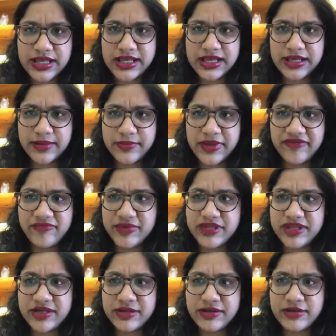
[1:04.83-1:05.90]
have
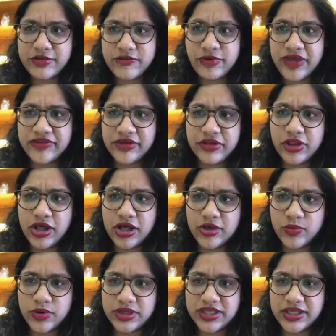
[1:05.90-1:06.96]
been around the clock
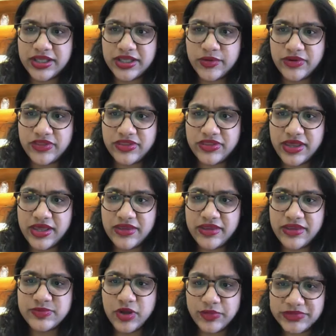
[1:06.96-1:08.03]
working with the
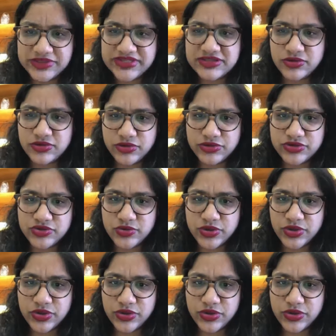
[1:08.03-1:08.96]
small business owners who are